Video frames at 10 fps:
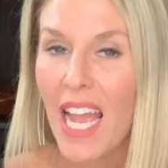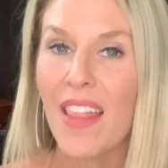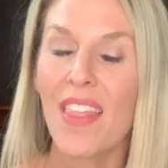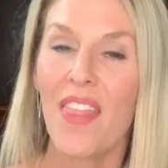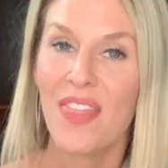
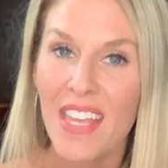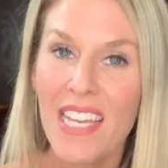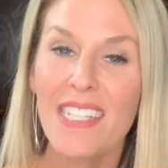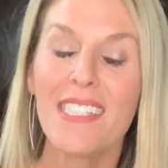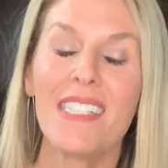that
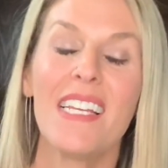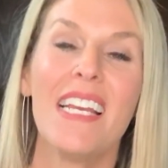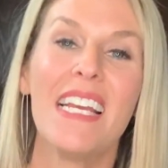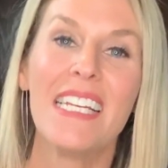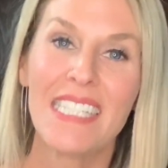this
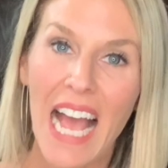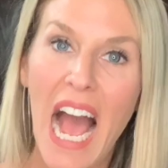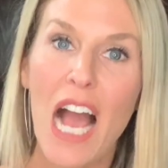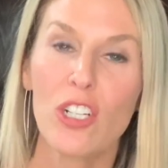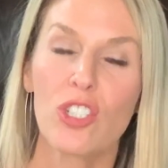is
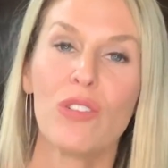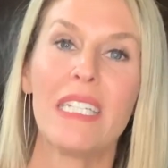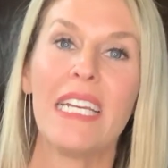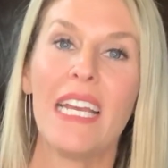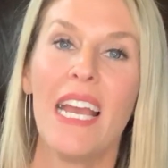
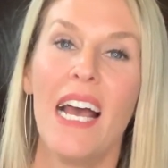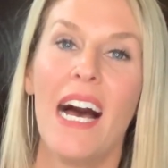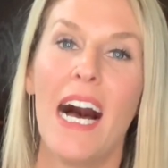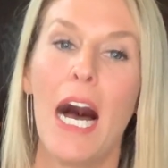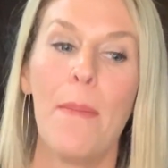actually
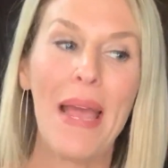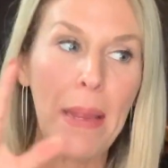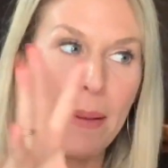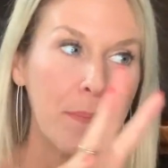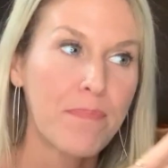
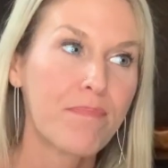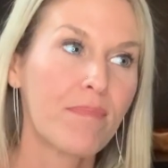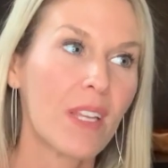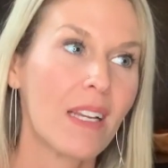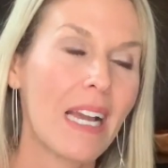a
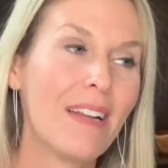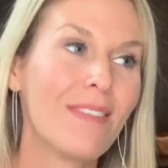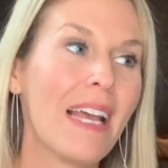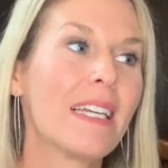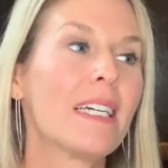kind of
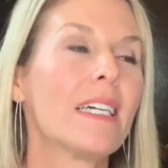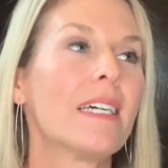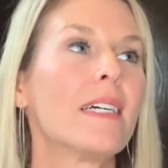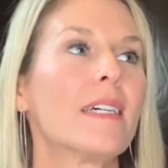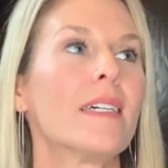like,
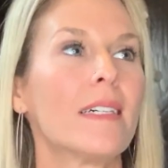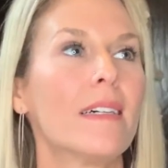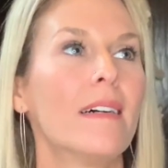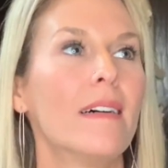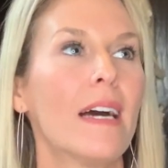
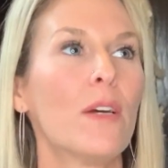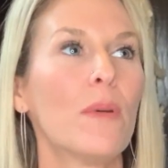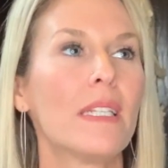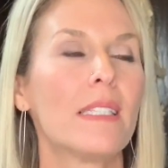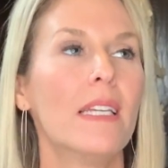
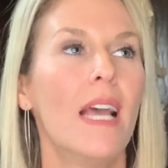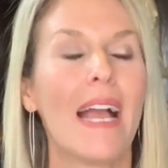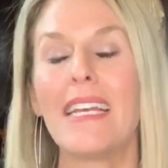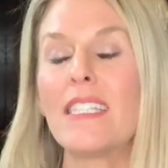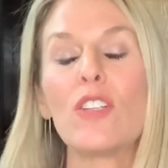
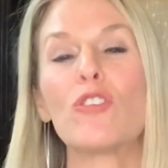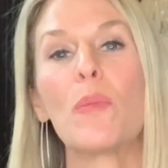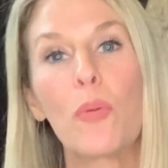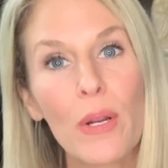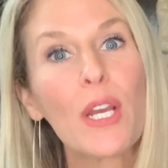I guess there's a
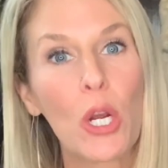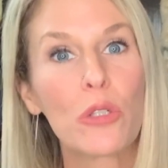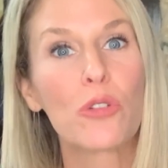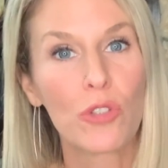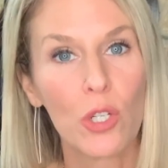
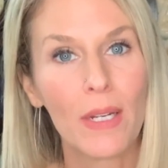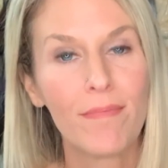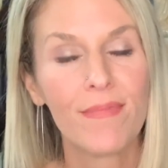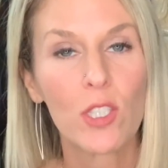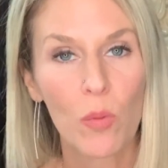precursor to it
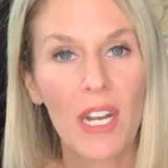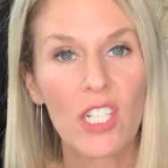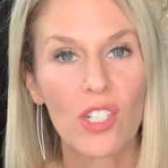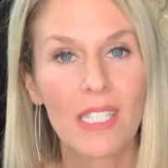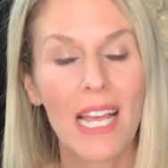is what I
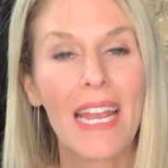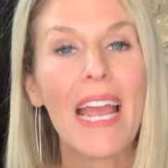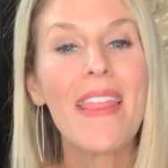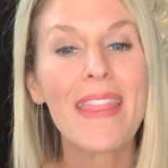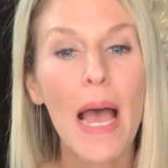should say.
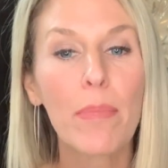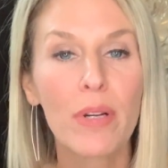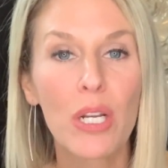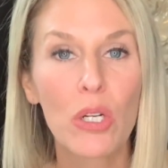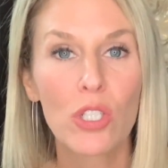And that
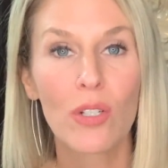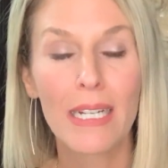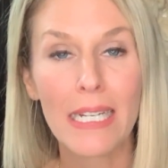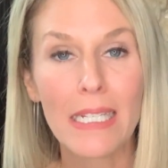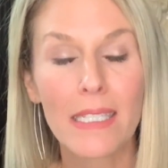precursor
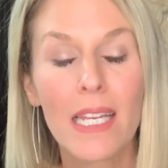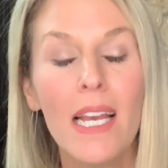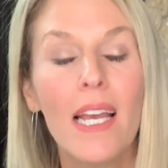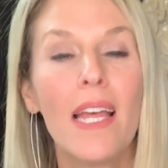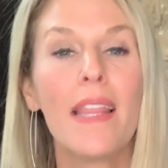is
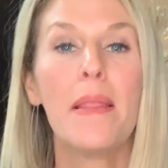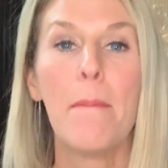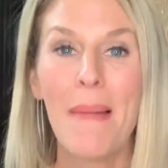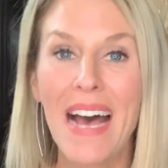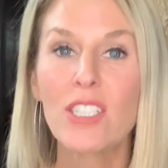the
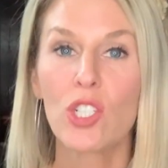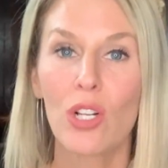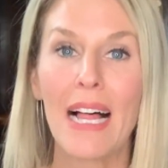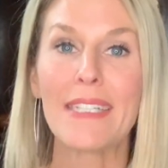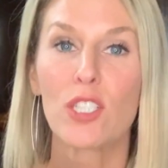
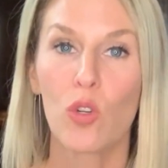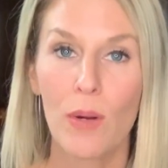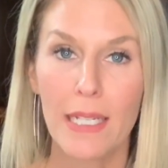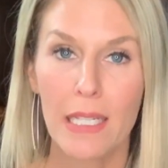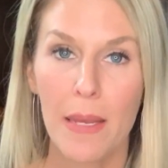MasterClass
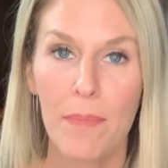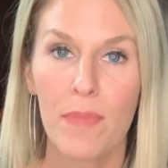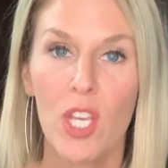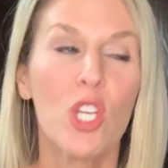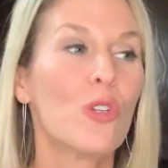curriculum.
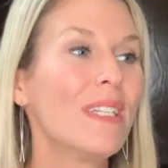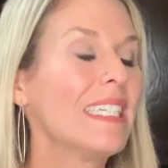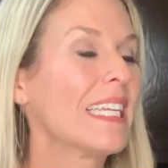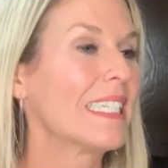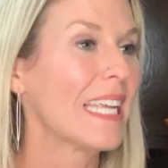You
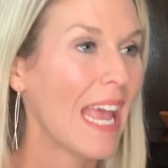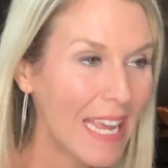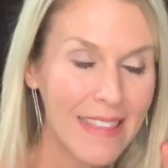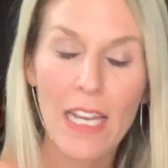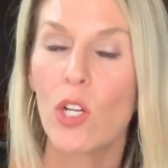need to
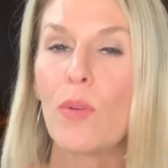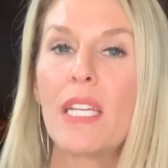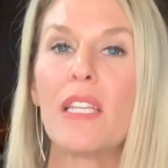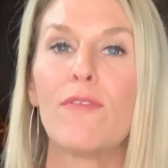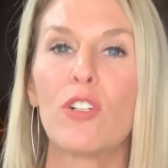take that
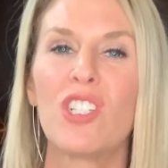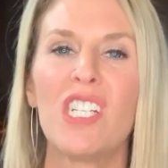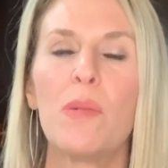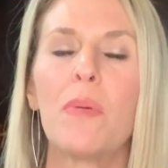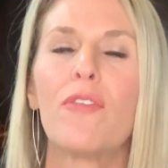curriculum first. You
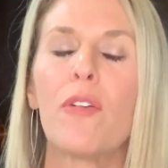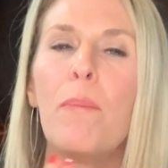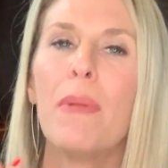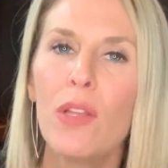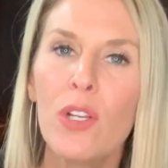need to be
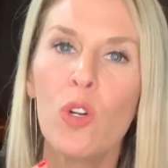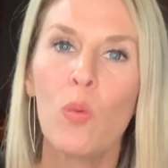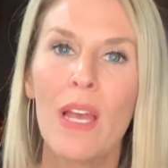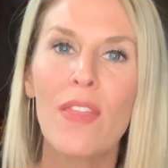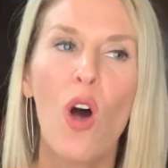familiar
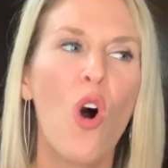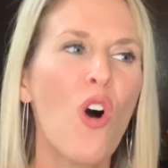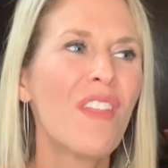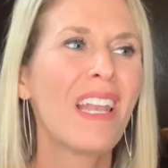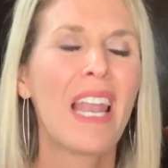with
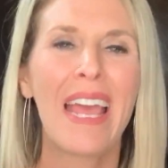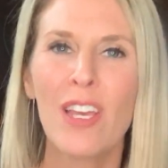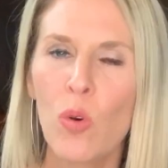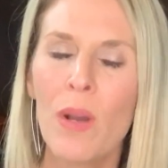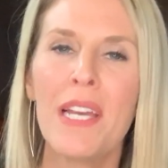all the
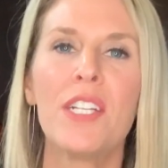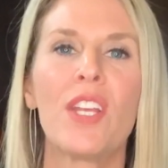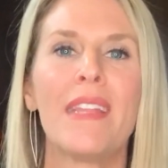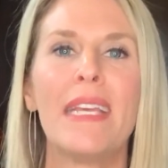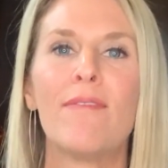language
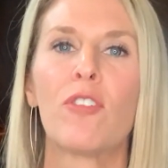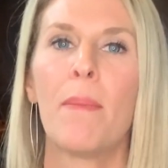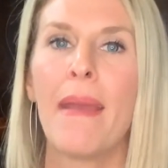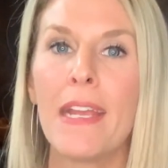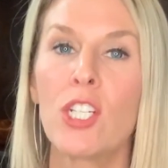and the
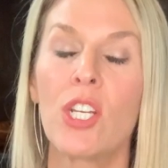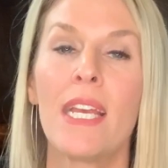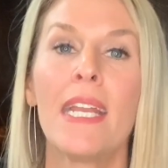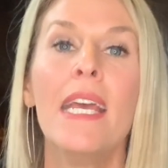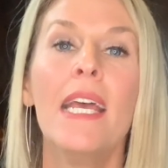
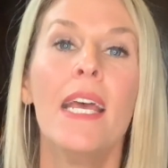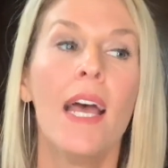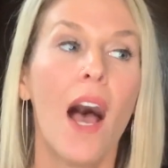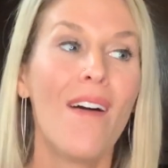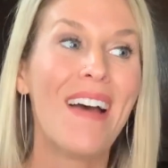information
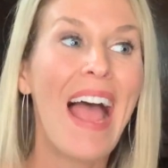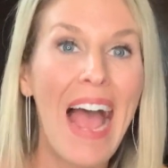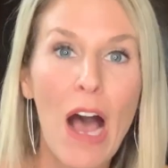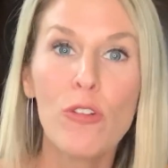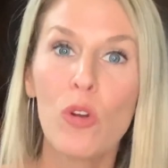of
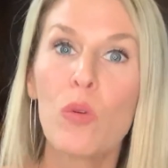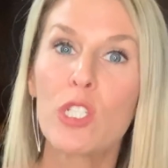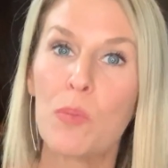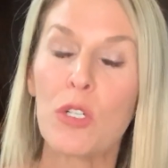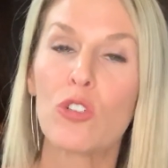how your
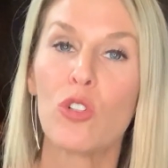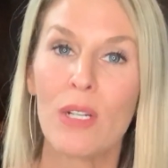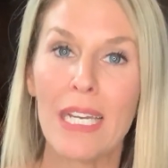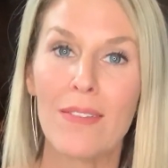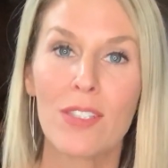spiritual
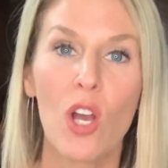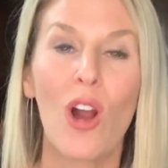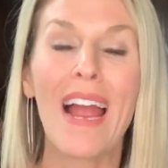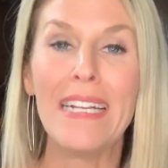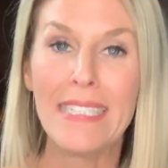gifts
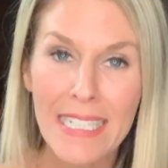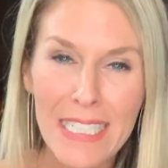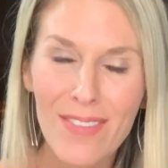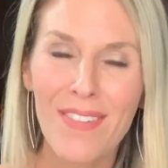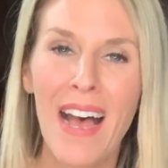are
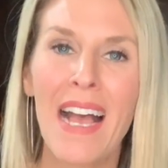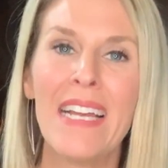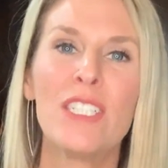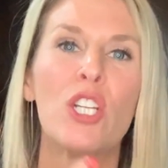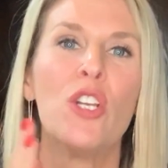
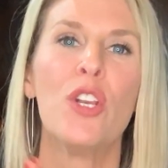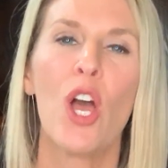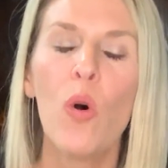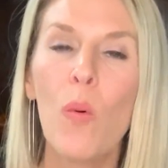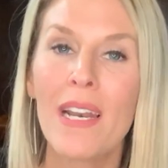identified, to
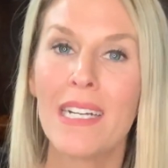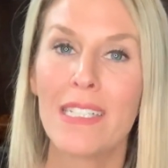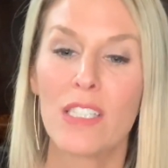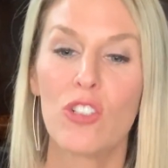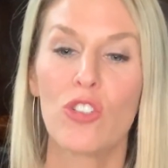know what it
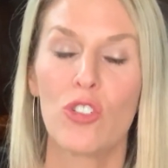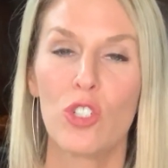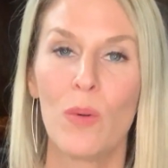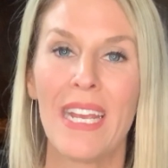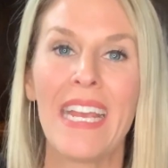is that you're
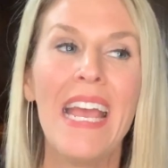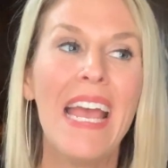doing